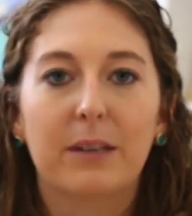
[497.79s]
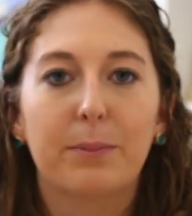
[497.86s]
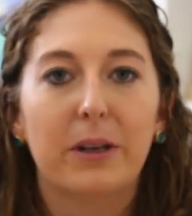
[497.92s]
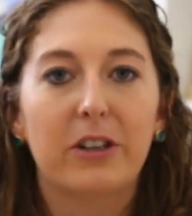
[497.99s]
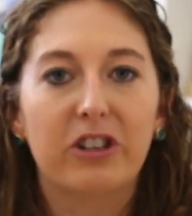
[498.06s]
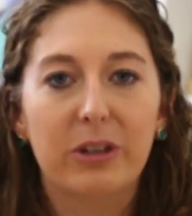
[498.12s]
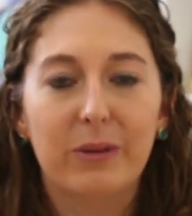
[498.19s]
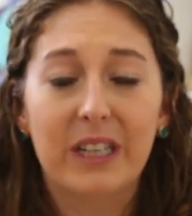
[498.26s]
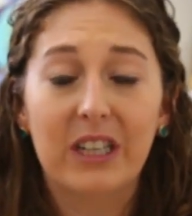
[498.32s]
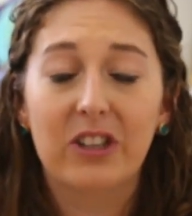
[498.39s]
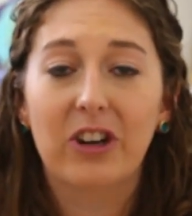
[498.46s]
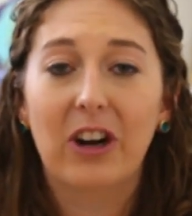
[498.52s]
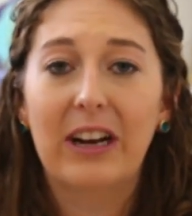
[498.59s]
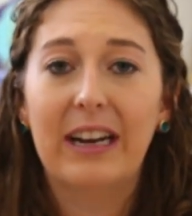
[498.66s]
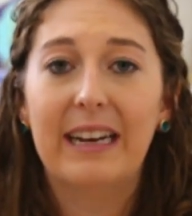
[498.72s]
especially when
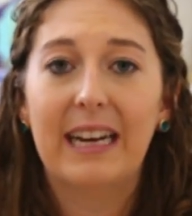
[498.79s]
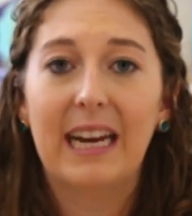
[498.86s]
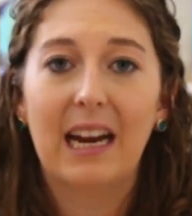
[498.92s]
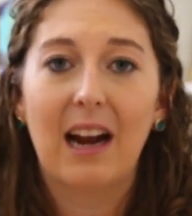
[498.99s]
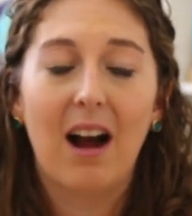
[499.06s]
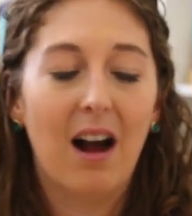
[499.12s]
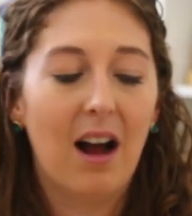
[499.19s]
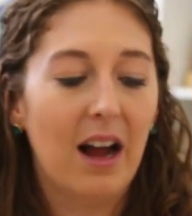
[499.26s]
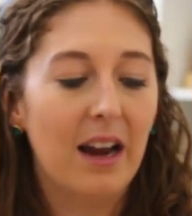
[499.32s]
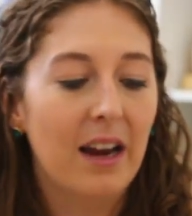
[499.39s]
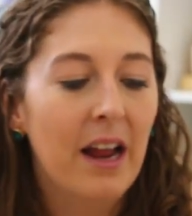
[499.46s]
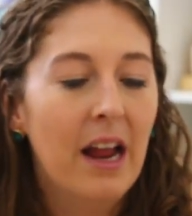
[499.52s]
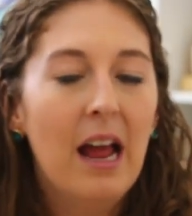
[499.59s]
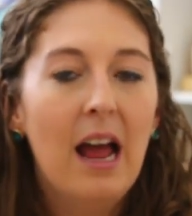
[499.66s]
it's starting to get hot.